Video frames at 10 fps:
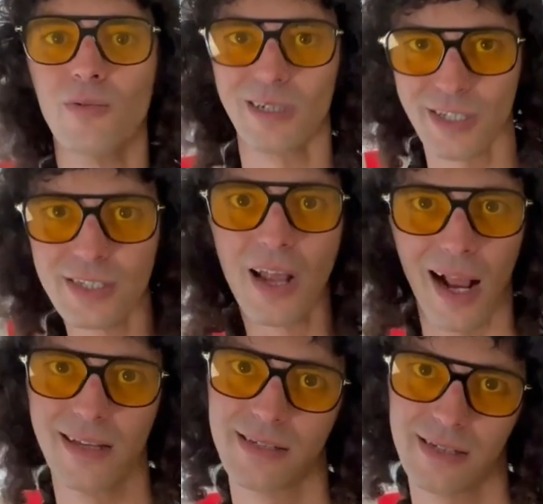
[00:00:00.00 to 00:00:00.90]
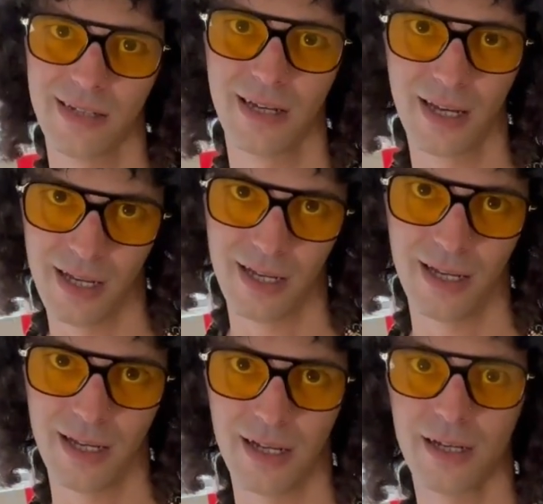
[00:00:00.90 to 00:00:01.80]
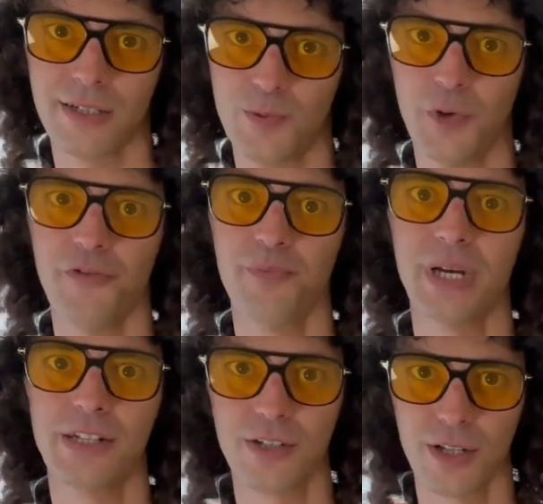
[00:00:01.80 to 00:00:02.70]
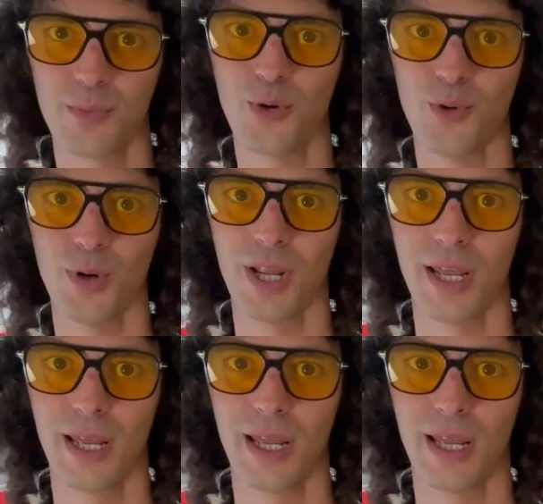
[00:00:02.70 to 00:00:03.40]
which is nice. Because we've been to the moon.